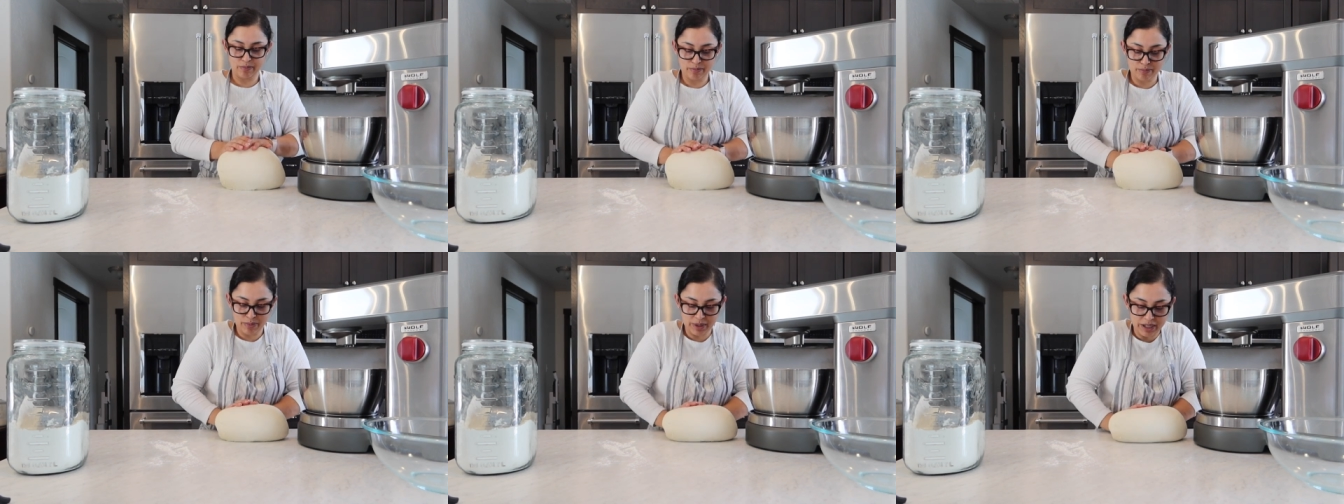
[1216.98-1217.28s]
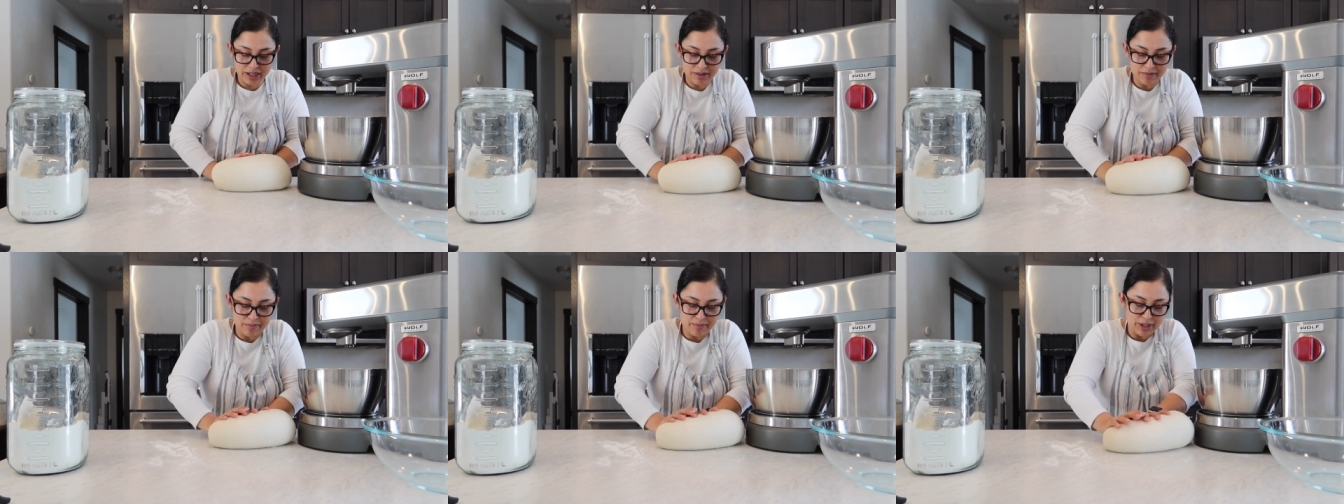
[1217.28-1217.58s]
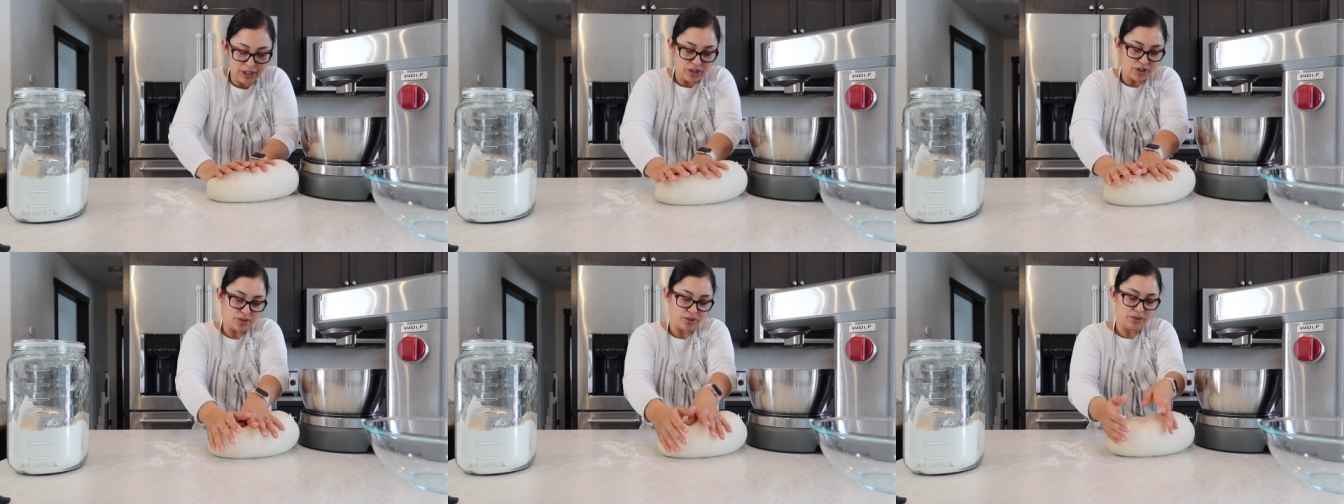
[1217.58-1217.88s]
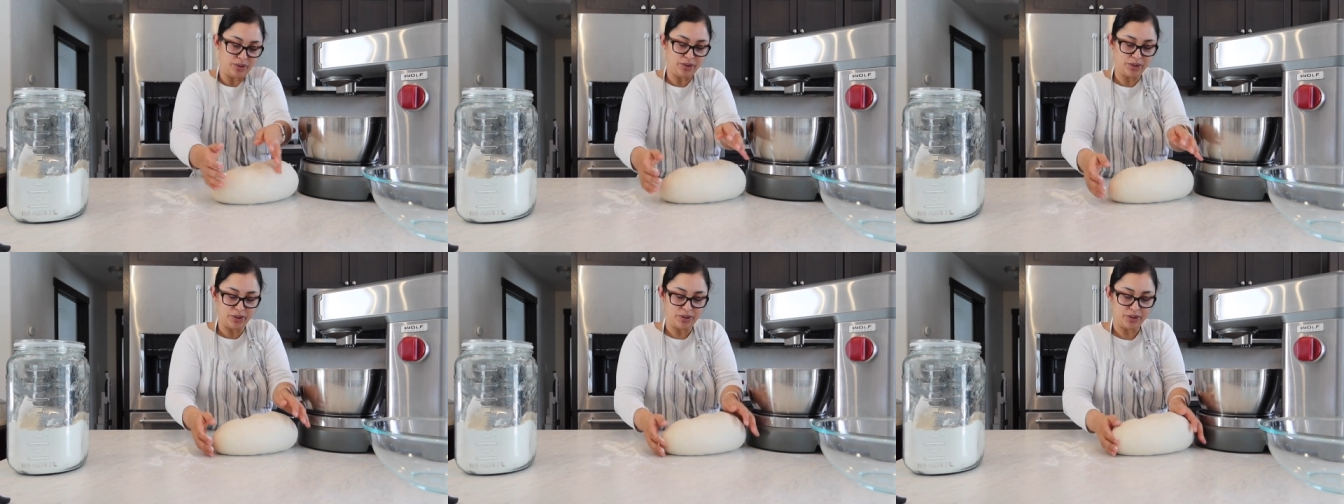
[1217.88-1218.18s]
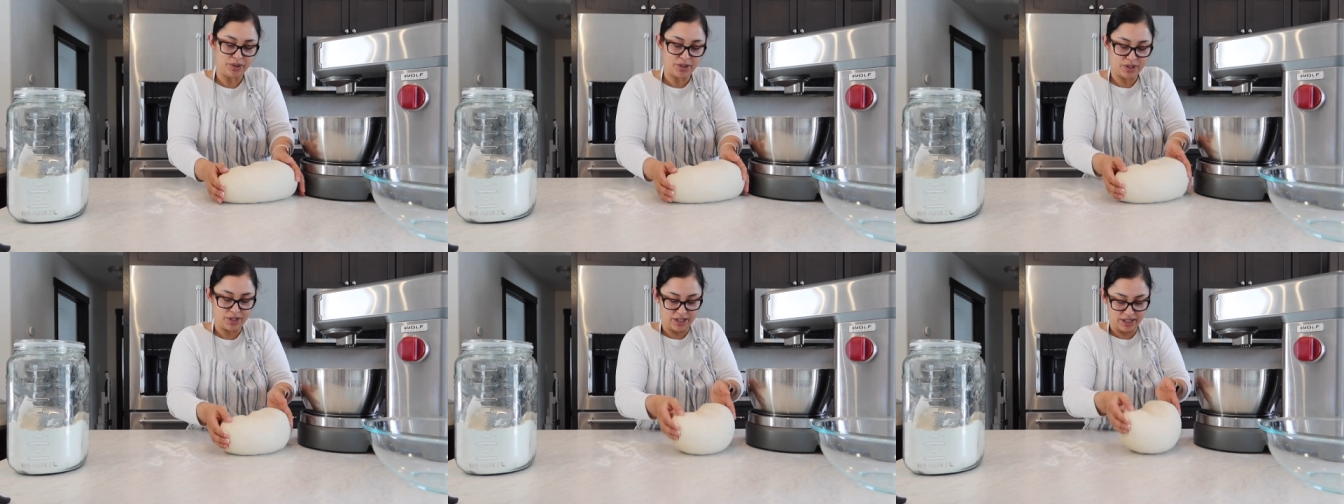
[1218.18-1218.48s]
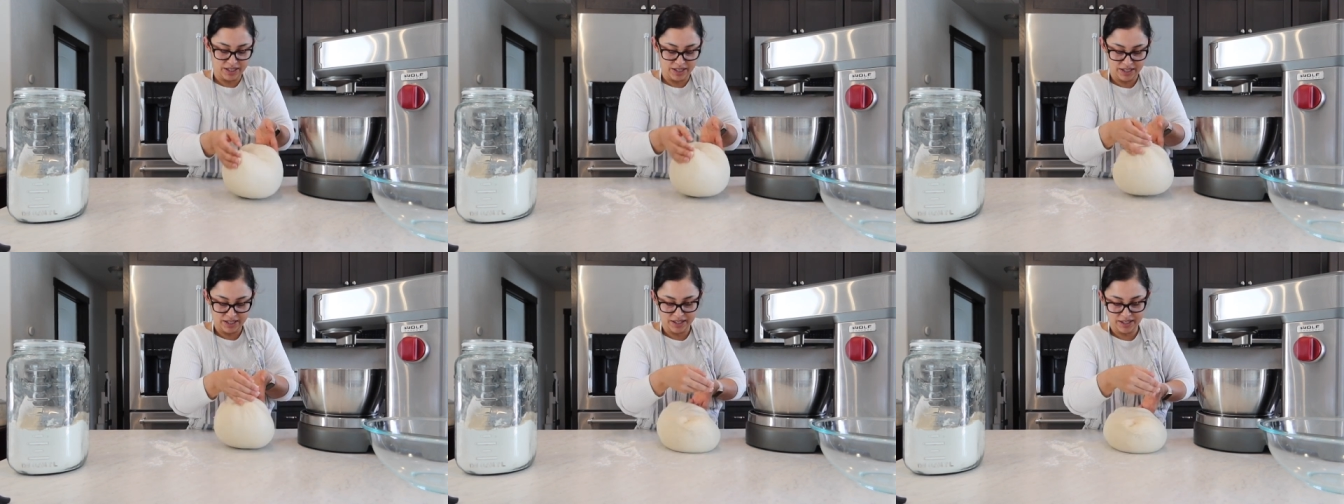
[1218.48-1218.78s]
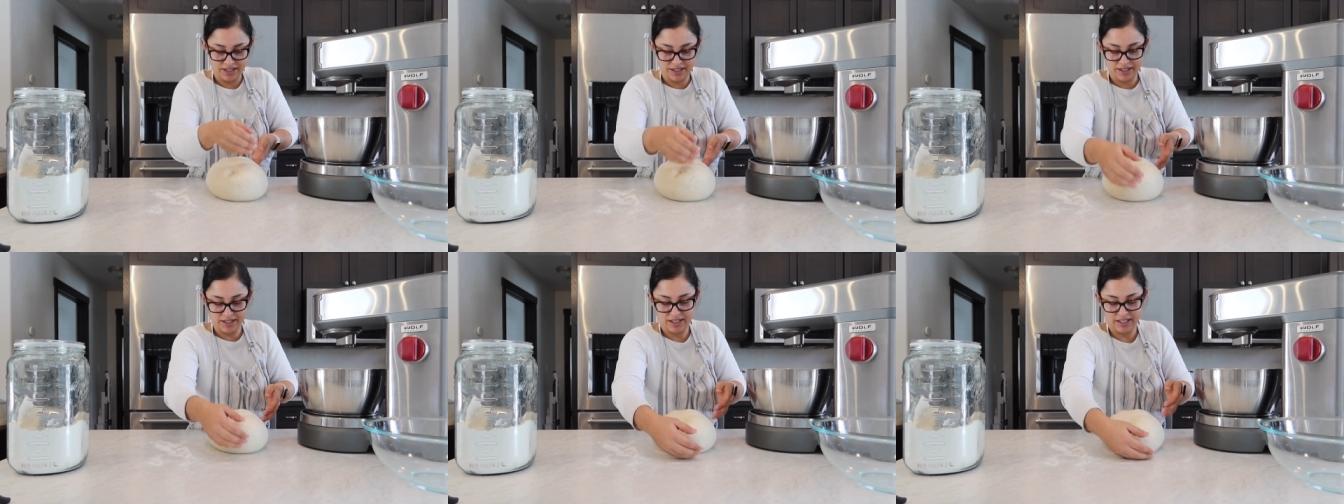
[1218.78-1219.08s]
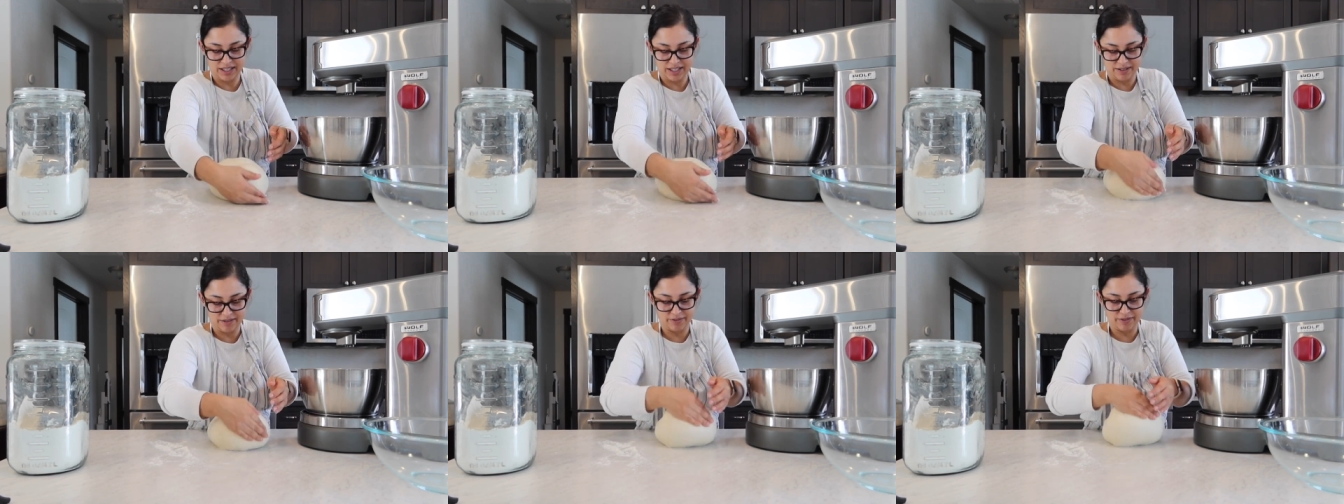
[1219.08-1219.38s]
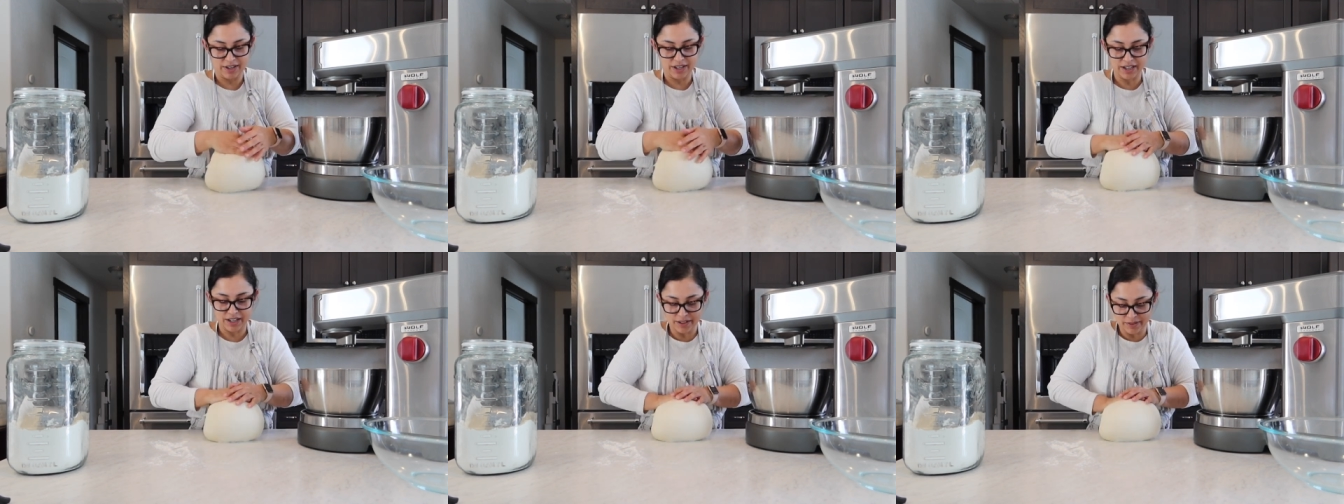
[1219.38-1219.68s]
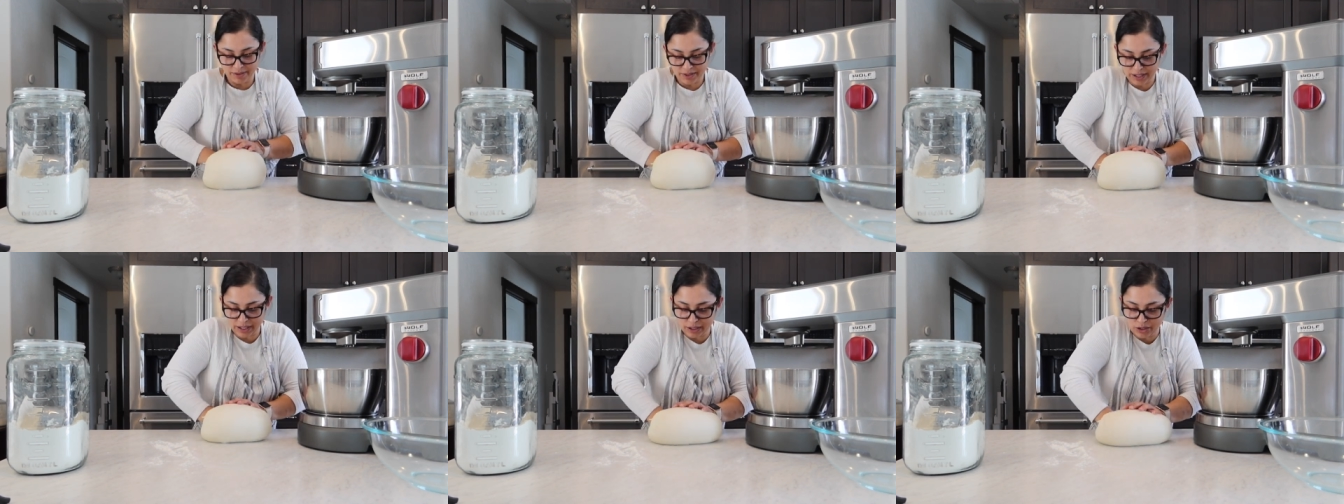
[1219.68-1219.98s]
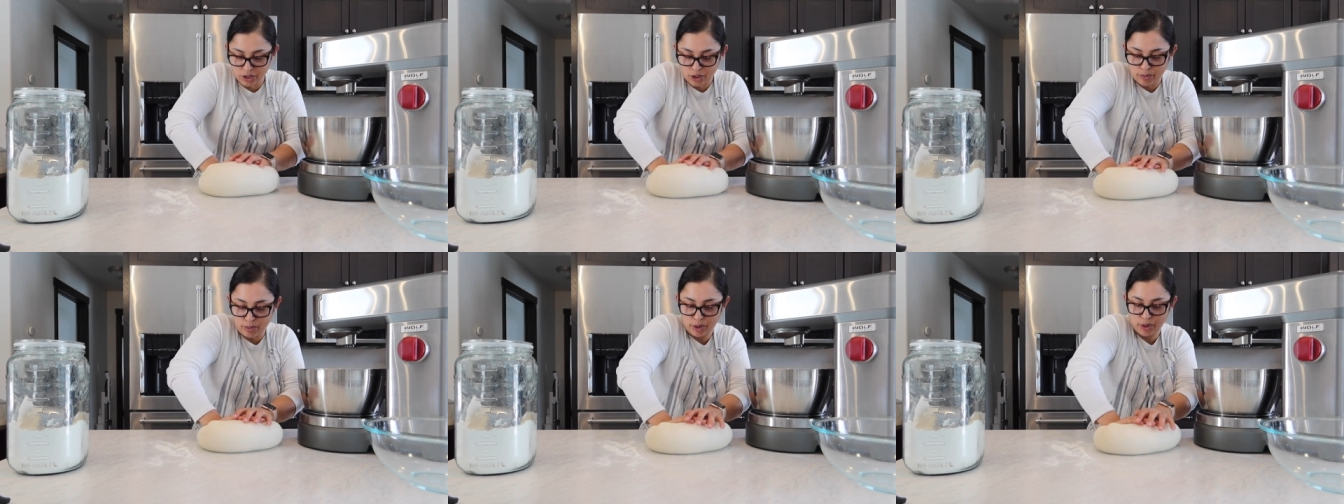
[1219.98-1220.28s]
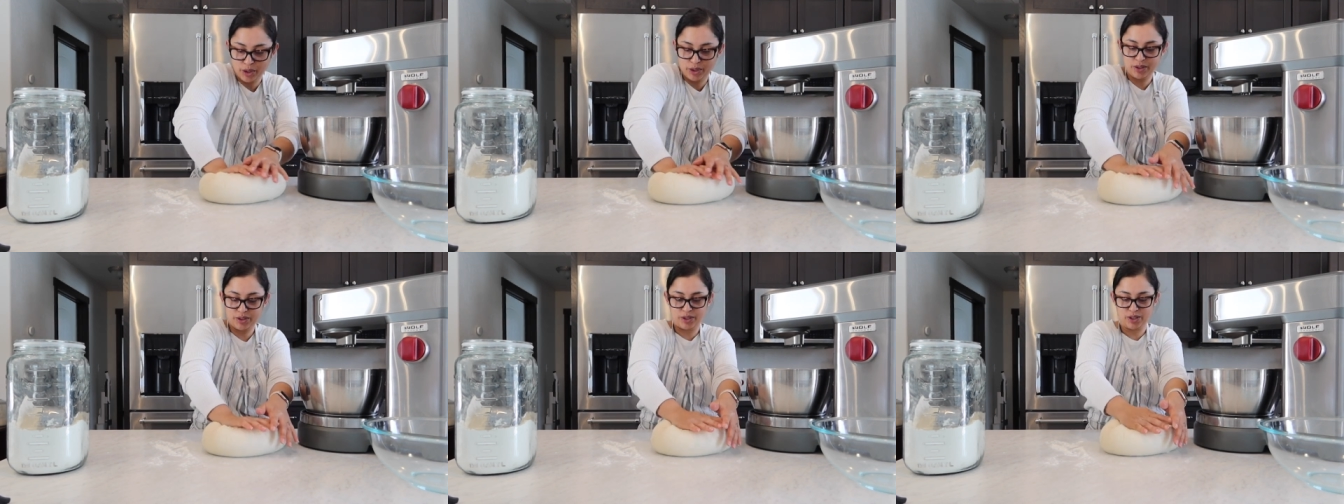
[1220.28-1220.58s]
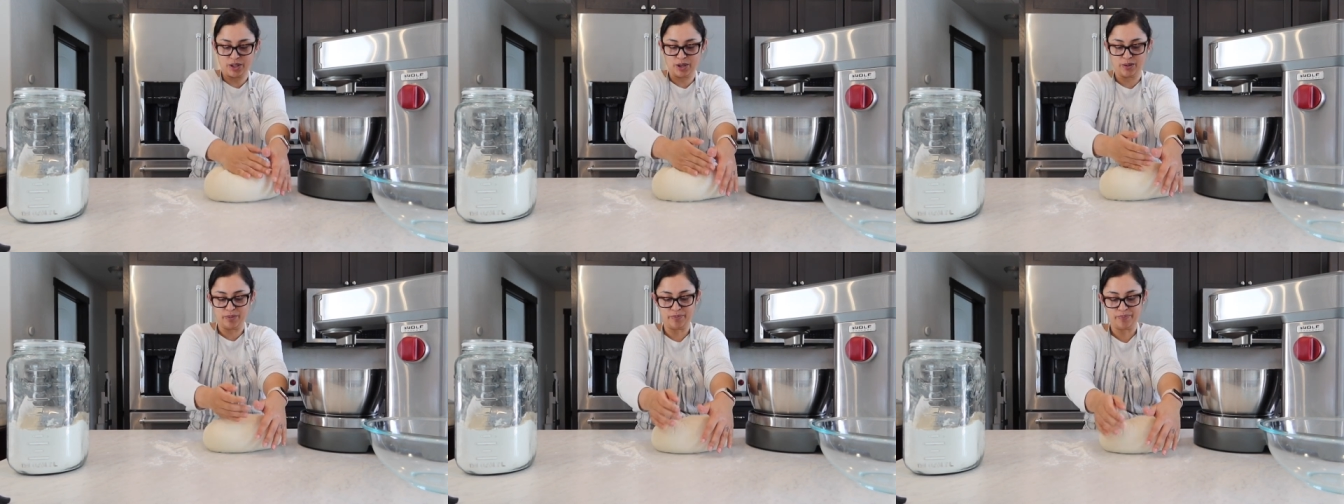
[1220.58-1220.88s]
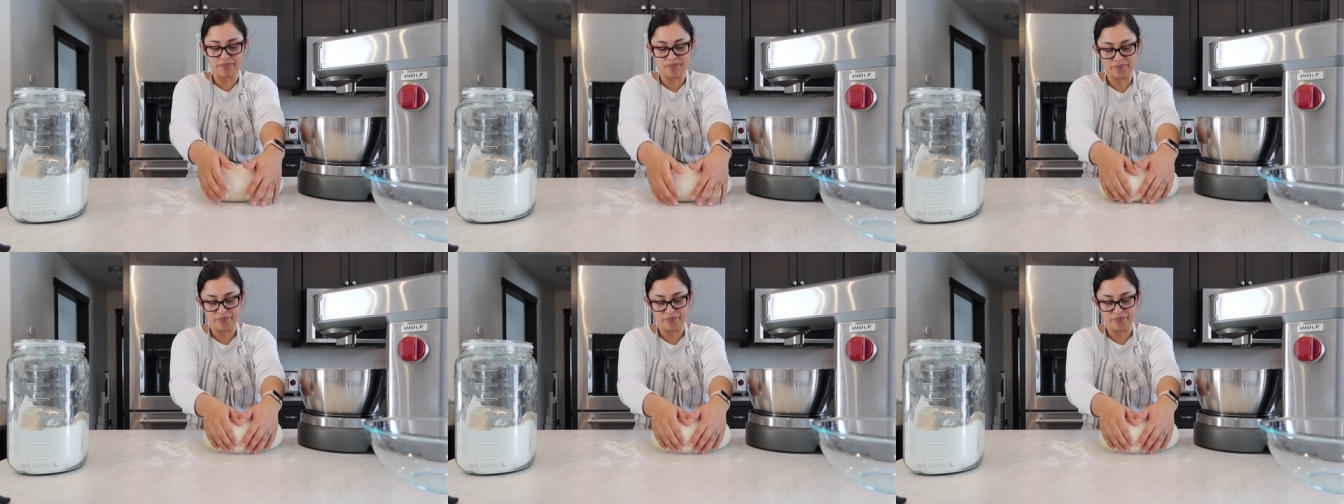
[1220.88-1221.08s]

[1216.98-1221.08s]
But my shoulders have kind of said no more. So